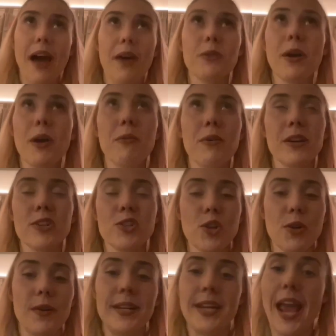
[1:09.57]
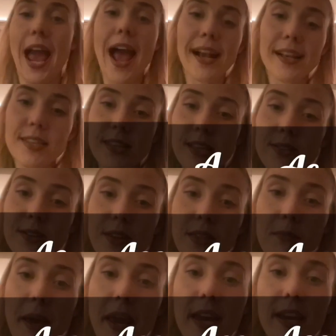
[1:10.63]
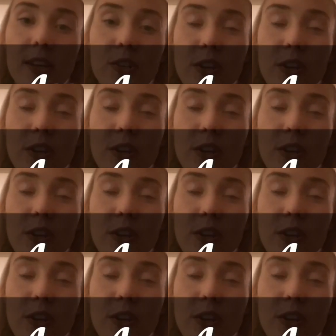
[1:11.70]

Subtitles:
I want to show any accents on the page?